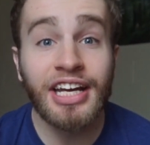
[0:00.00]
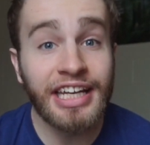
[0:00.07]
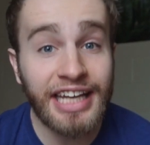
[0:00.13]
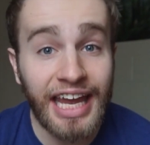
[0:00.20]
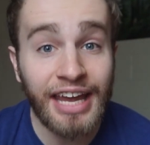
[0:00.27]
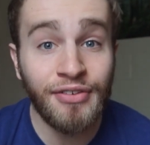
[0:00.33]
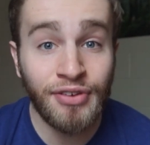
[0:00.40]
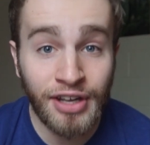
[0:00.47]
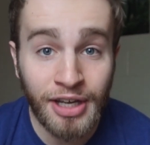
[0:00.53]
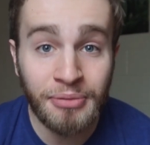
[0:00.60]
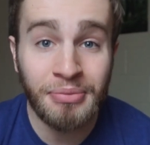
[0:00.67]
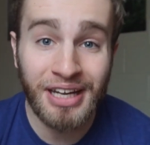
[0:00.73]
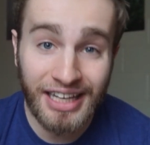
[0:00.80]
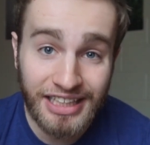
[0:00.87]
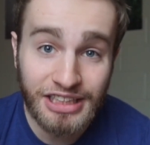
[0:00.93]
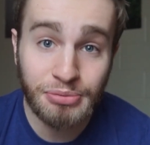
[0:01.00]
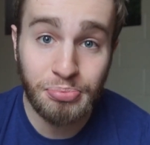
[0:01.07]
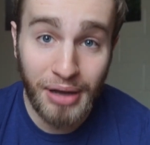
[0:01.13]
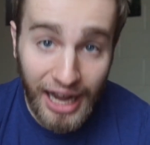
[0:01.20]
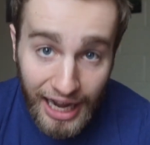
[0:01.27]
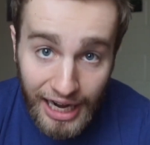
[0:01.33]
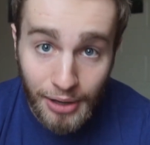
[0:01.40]
gave him his
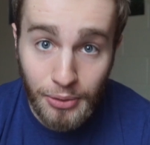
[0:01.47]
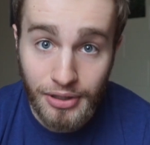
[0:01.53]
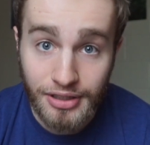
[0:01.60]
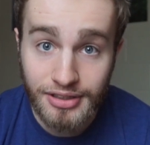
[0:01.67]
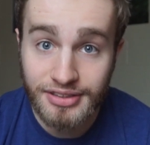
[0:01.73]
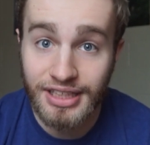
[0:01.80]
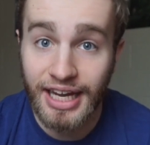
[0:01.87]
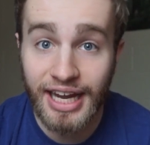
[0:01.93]
powers.